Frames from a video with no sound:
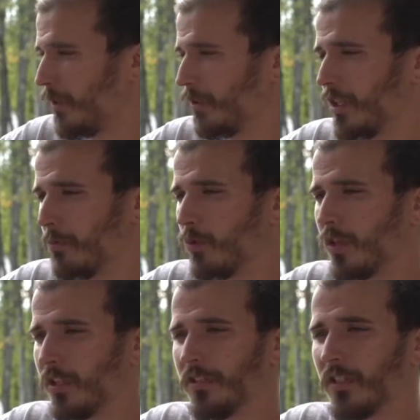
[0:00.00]
field, the deep
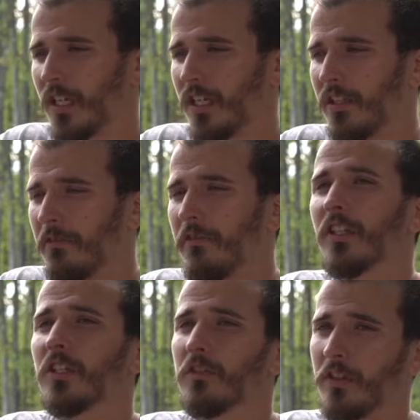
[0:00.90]
woods, and the
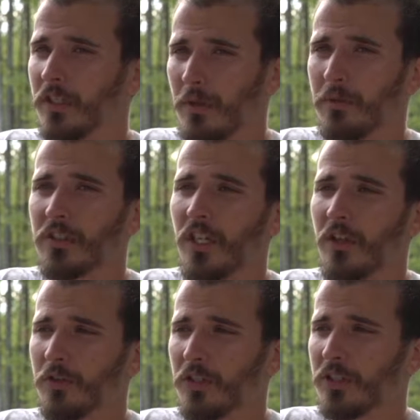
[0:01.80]
village field. I would say
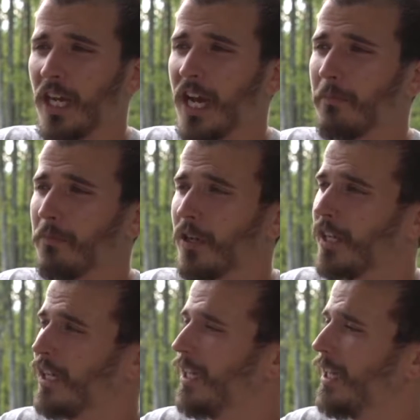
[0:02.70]
those are top,
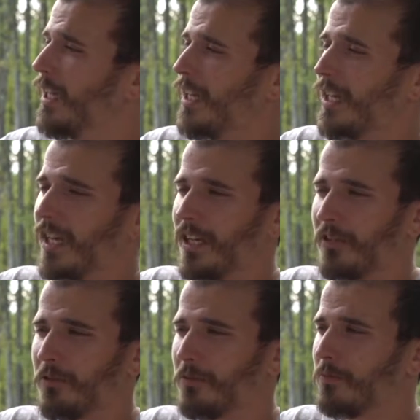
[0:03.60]
but
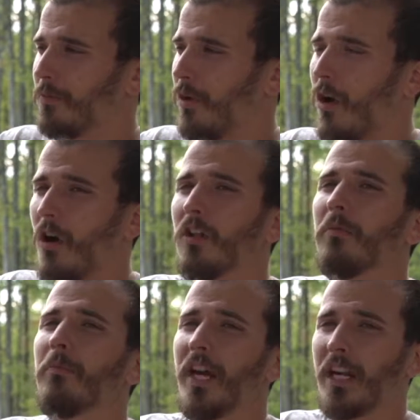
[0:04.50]
it's all
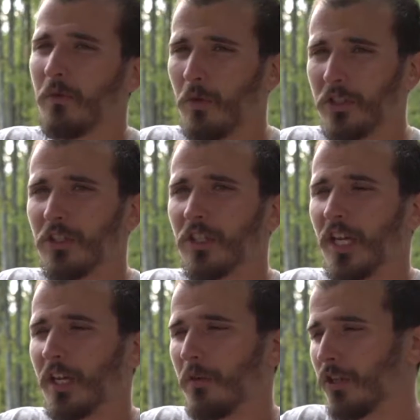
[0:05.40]
a matter of what you
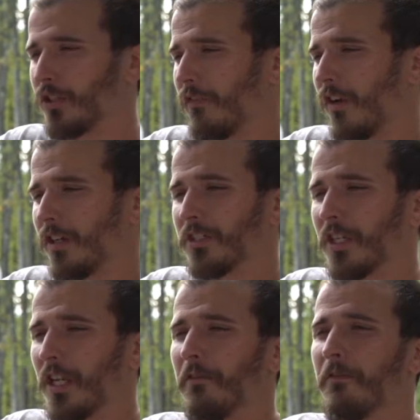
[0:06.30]
like. We have our
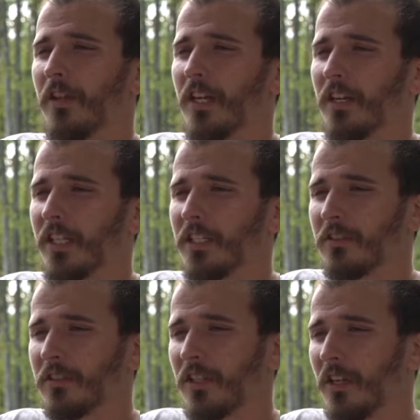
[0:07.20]
city field
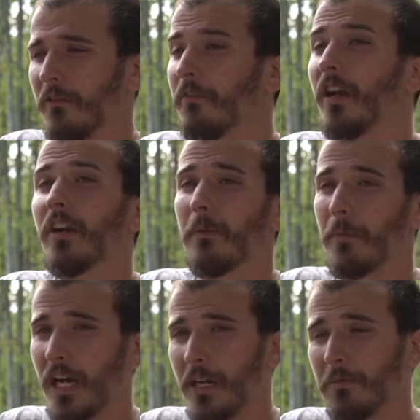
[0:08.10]
that's very
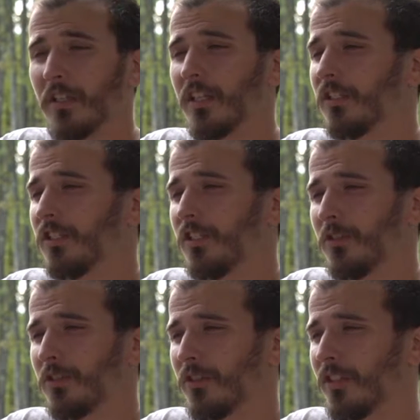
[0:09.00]
popular
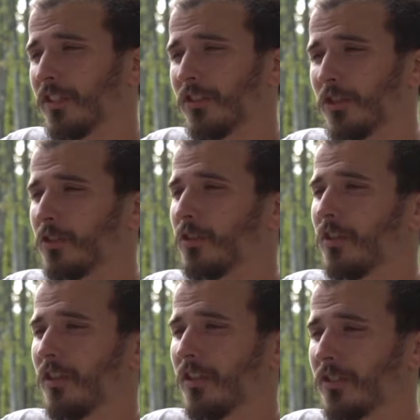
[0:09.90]
too, so there's
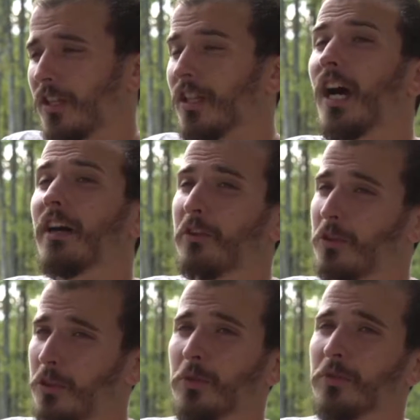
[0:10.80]
a lot to
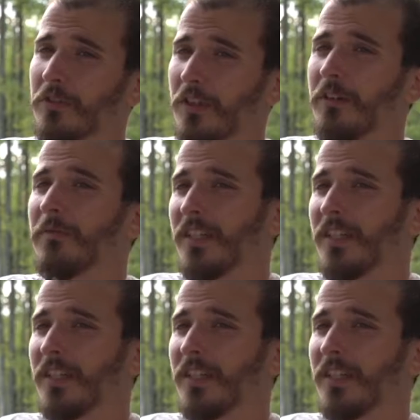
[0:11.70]
choose from.